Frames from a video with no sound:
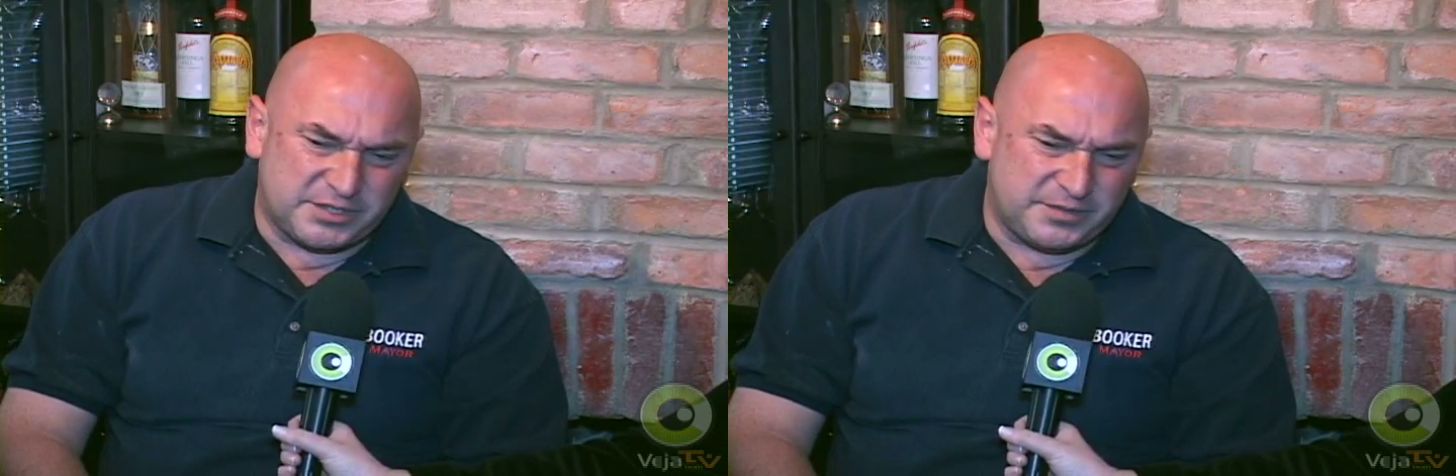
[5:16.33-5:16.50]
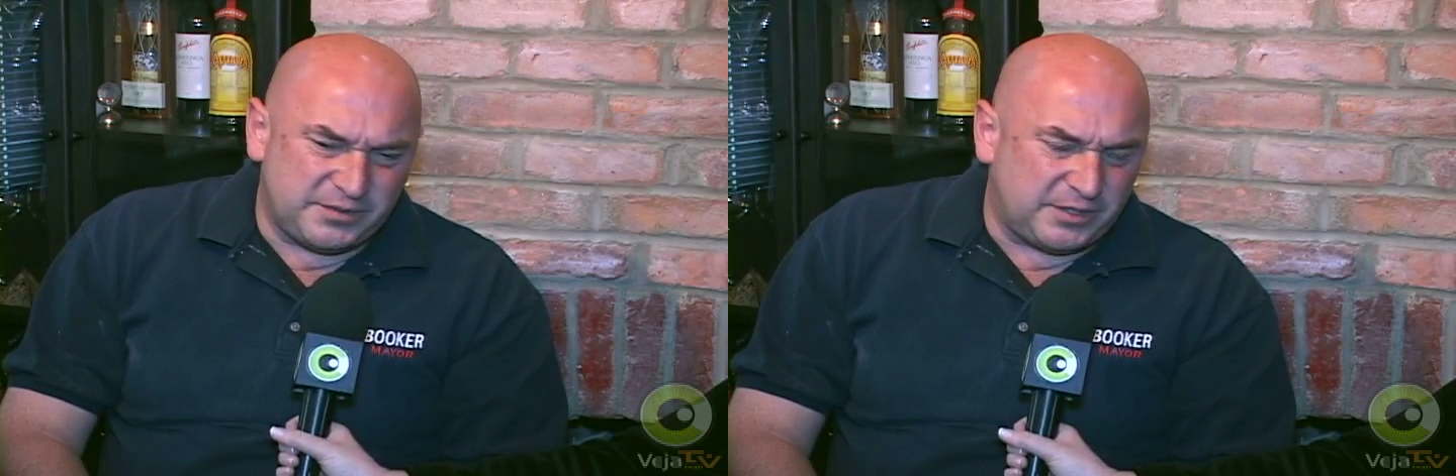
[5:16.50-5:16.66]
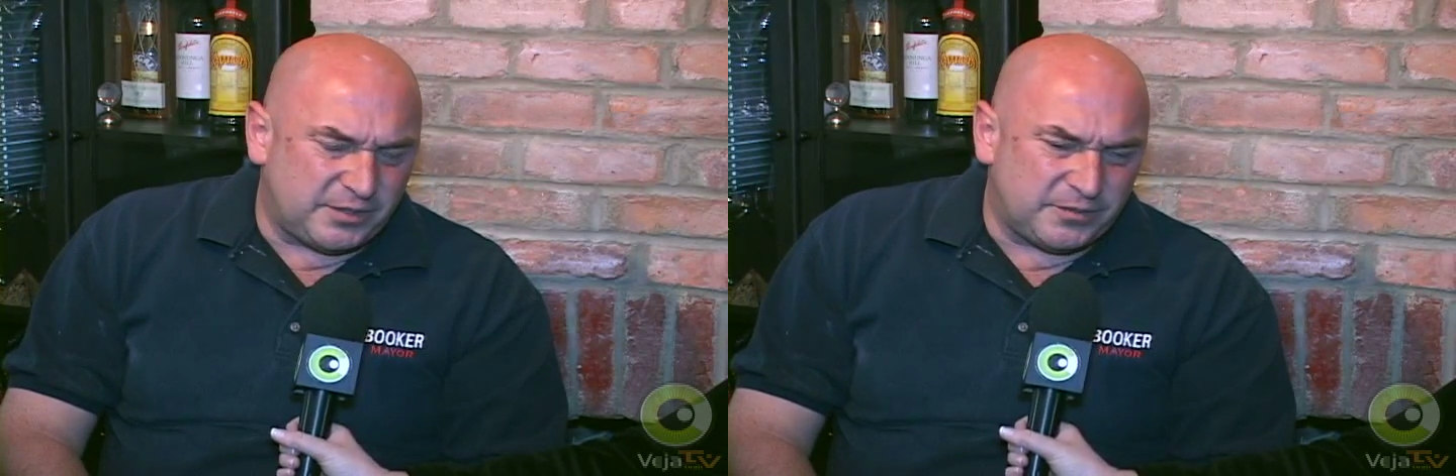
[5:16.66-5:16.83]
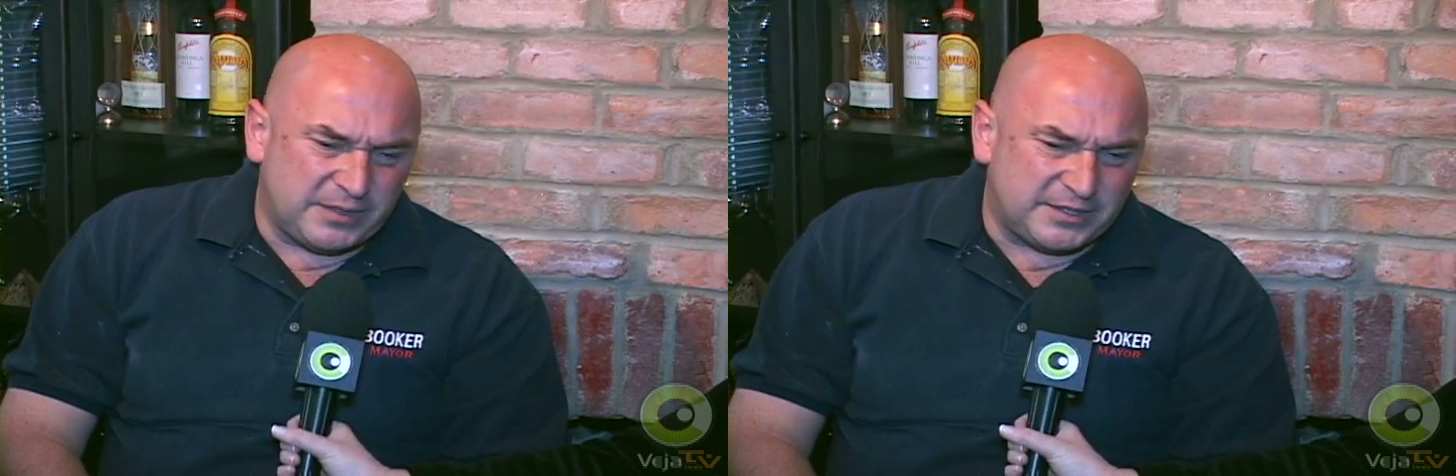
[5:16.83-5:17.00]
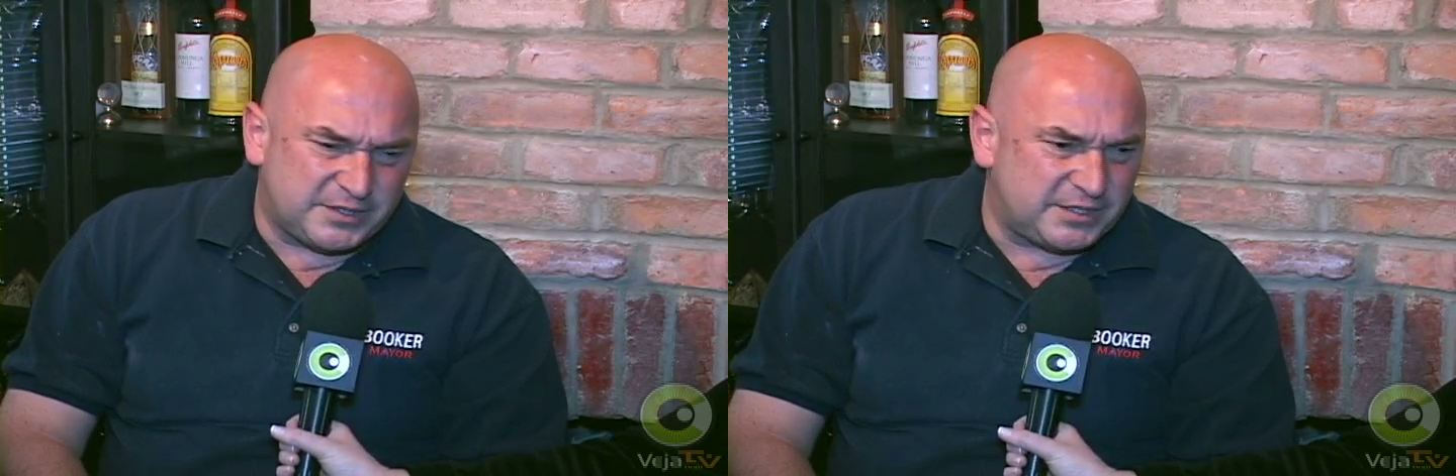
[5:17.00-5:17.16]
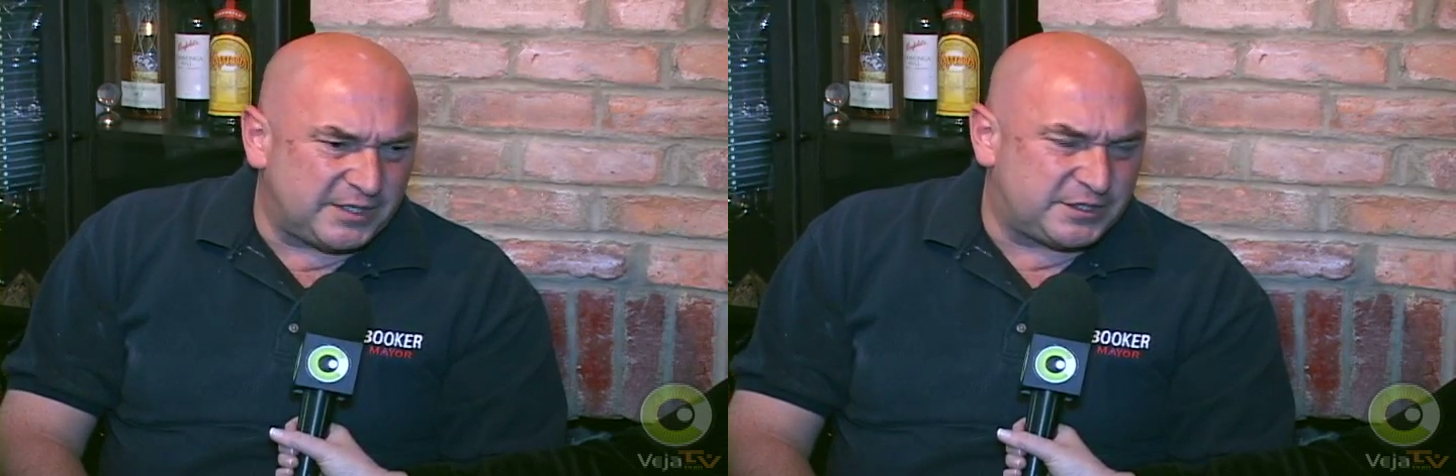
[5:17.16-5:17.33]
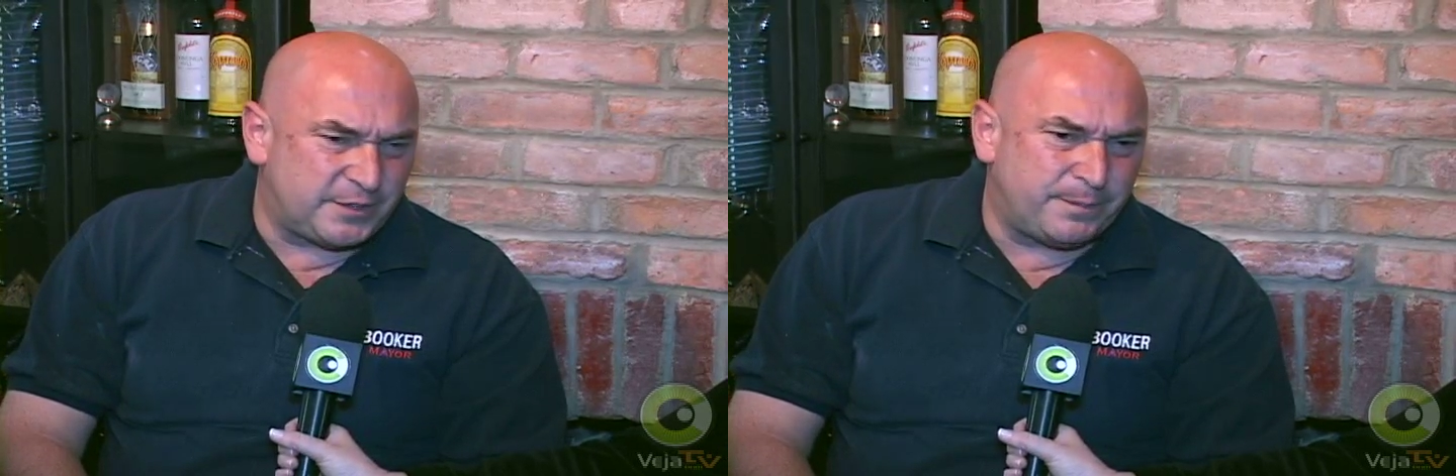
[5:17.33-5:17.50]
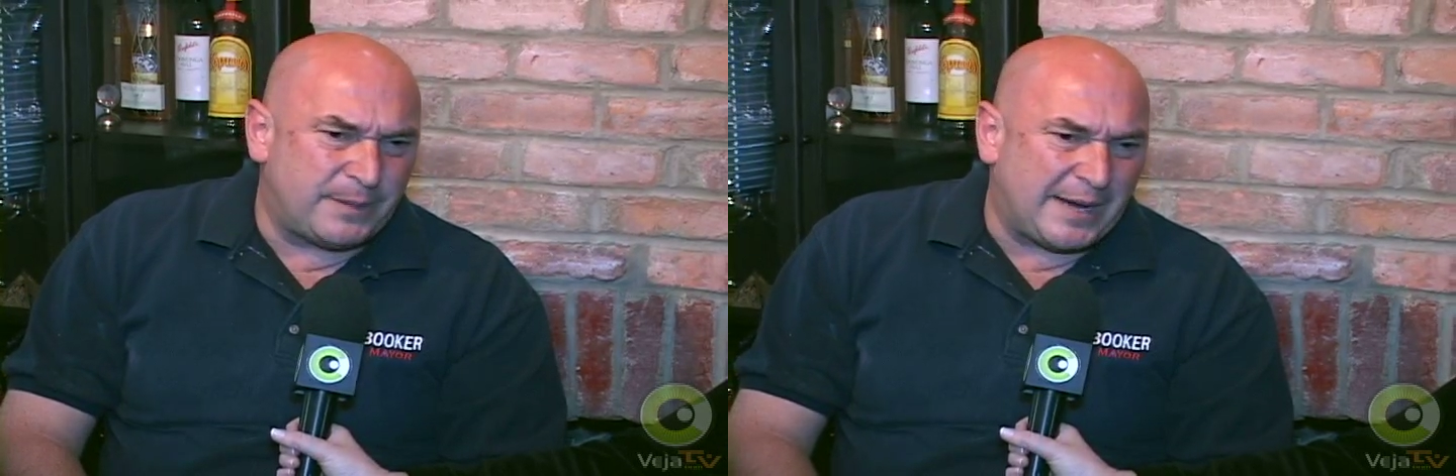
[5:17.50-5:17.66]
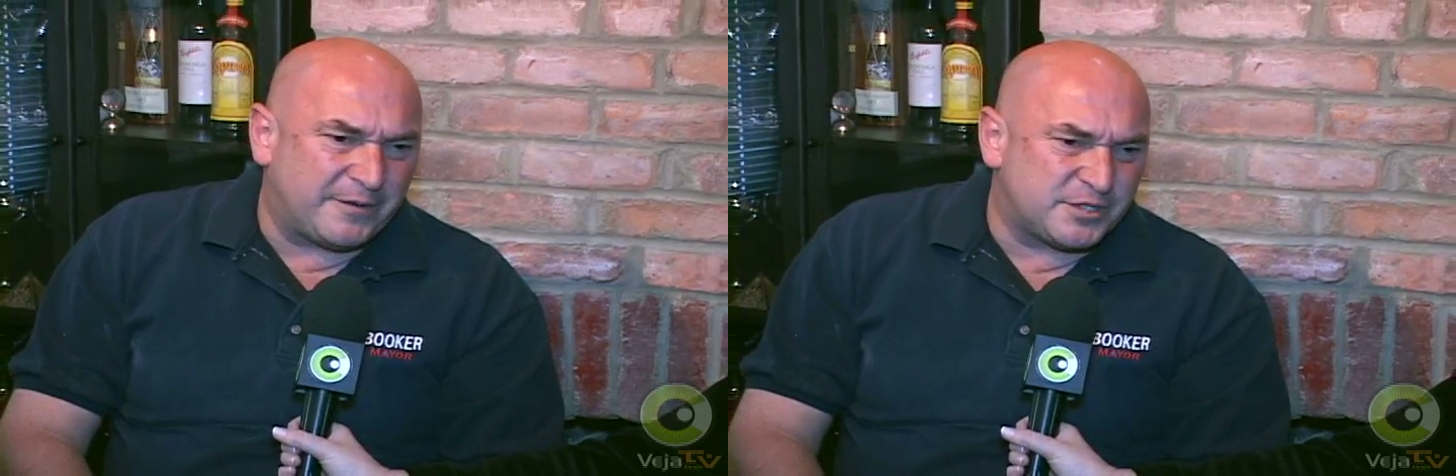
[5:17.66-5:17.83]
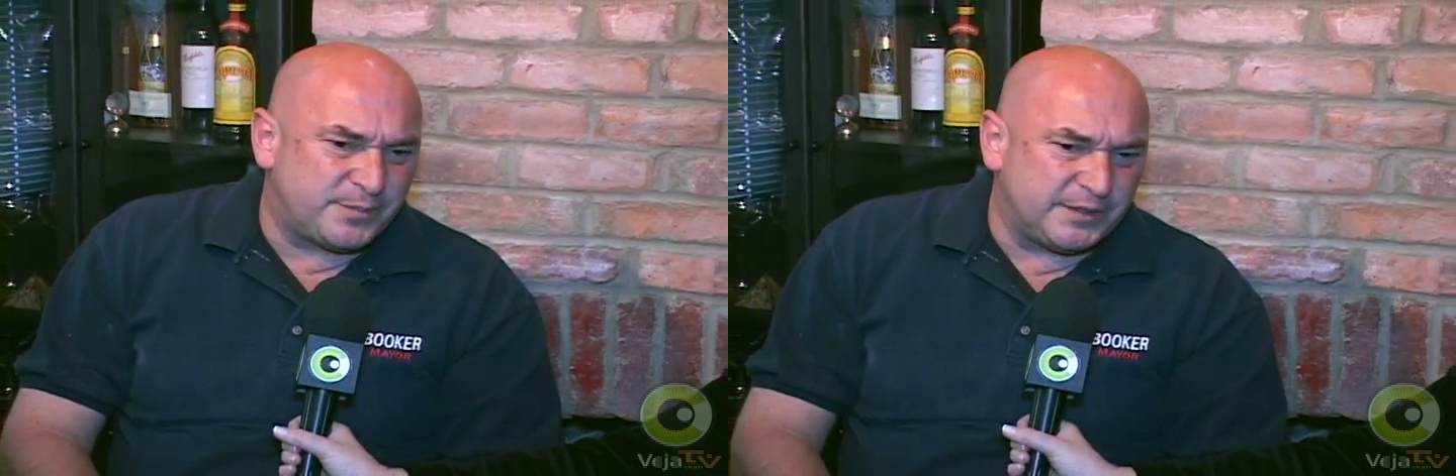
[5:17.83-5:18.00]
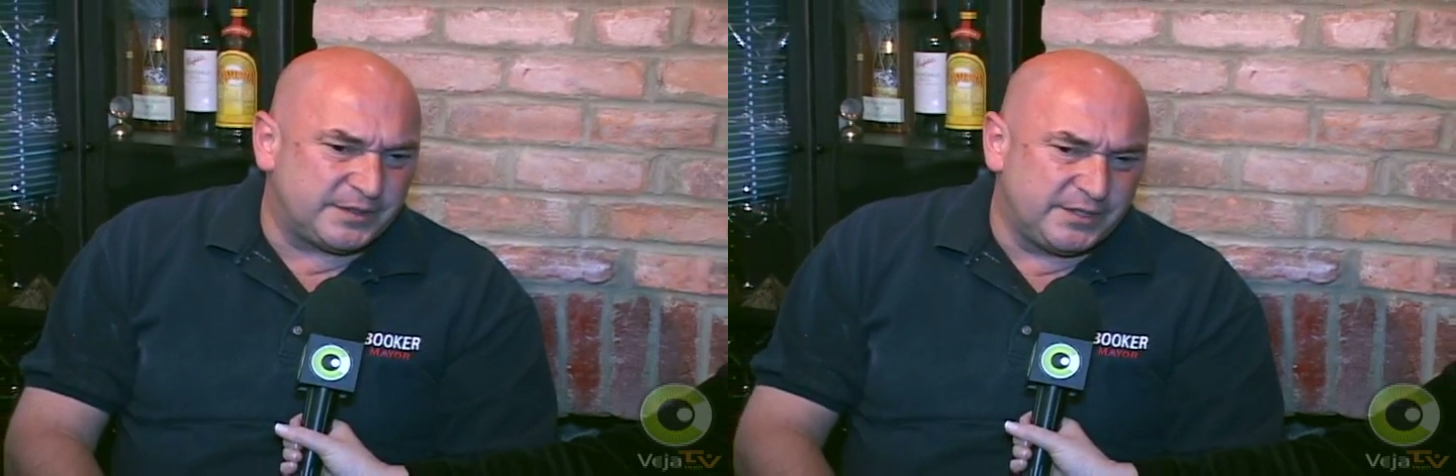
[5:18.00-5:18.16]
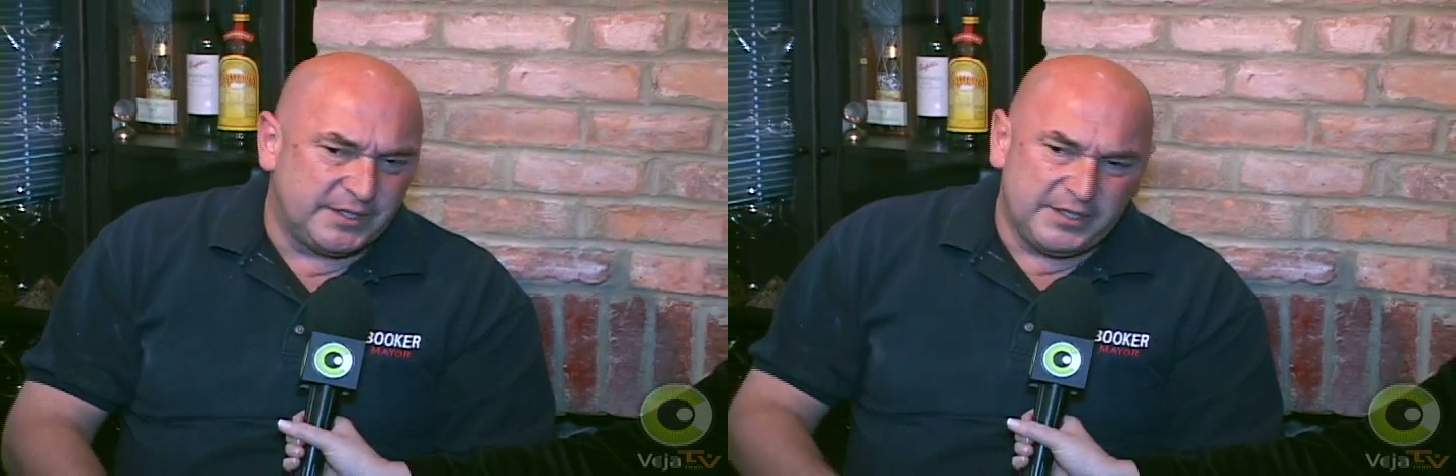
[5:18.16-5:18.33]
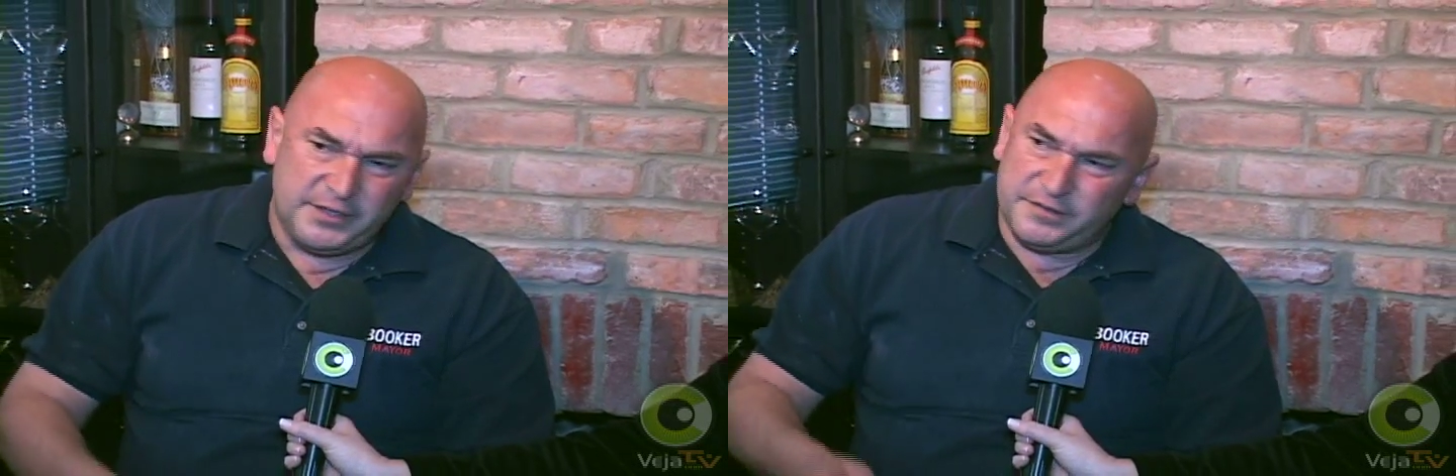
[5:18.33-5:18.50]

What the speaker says: It's an embarrassment